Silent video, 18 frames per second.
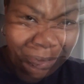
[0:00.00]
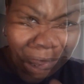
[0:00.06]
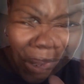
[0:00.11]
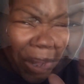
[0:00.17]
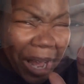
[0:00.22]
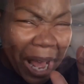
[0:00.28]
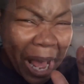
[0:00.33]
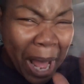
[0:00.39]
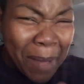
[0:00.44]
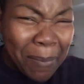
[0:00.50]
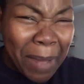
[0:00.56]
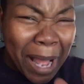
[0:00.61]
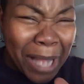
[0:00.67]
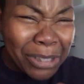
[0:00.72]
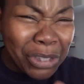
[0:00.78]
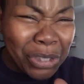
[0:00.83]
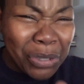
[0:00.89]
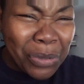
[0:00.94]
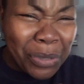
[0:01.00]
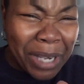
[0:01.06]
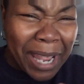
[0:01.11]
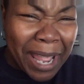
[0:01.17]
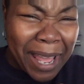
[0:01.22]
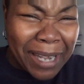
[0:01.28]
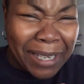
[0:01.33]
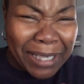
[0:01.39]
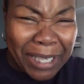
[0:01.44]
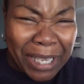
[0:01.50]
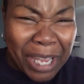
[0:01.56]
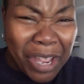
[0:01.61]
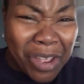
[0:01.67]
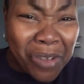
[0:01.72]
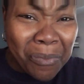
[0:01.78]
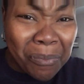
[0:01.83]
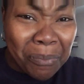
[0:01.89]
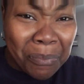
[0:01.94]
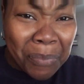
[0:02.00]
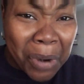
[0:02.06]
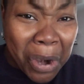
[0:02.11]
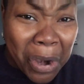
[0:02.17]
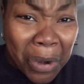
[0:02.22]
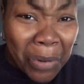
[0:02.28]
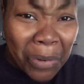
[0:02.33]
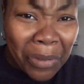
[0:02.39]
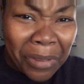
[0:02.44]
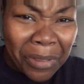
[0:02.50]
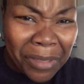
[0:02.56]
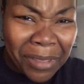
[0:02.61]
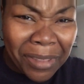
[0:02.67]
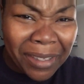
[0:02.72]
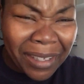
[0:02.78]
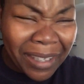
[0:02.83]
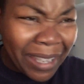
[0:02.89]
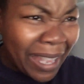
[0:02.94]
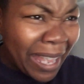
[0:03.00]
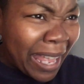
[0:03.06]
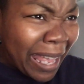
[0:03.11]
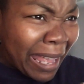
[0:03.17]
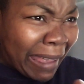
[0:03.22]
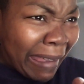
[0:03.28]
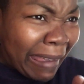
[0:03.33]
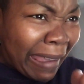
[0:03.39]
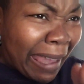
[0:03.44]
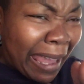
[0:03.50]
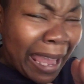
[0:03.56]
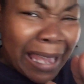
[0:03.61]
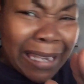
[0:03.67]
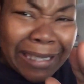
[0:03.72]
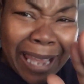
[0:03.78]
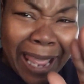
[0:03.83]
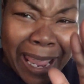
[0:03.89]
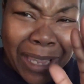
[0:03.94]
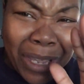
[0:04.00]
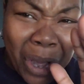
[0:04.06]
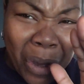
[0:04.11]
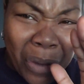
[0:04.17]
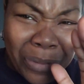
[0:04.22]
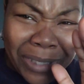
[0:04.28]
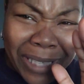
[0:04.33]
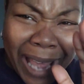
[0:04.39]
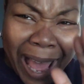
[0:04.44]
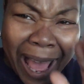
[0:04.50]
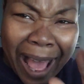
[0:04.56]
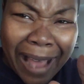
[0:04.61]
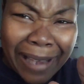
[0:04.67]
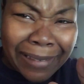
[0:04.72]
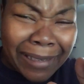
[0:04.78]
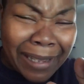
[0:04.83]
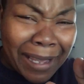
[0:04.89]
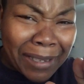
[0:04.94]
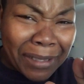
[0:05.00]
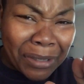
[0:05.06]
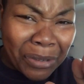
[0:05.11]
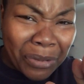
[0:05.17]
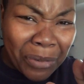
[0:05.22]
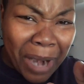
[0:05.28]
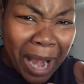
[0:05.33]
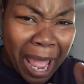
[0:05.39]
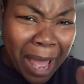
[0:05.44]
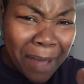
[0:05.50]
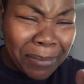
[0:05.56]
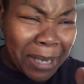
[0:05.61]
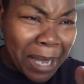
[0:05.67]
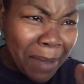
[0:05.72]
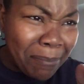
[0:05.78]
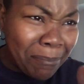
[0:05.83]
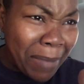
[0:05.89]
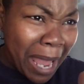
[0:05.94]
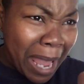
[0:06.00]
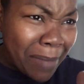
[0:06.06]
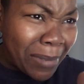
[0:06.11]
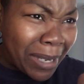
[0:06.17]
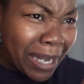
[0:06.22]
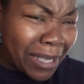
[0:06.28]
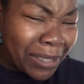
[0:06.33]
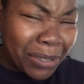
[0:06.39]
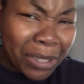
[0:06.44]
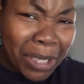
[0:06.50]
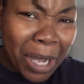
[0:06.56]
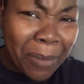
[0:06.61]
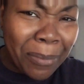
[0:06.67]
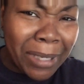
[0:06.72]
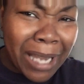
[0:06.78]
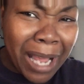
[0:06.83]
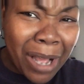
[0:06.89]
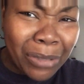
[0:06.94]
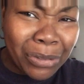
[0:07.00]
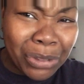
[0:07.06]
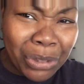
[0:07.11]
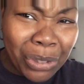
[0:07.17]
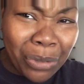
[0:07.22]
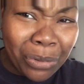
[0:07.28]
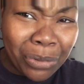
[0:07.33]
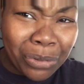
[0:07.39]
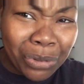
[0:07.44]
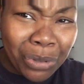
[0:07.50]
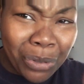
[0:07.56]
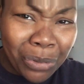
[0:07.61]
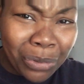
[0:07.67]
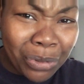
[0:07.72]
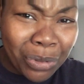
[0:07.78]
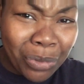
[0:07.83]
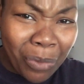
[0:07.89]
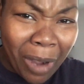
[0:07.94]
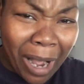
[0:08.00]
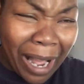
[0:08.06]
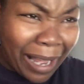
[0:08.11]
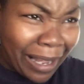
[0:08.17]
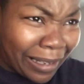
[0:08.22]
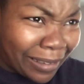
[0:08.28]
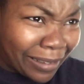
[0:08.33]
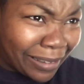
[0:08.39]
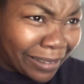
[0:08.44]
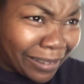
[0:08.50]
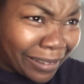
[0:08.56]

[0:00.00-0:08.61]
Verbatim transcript: Or how about you there to give birth? And they go down there to grab that baby that's coming out your tuntuan.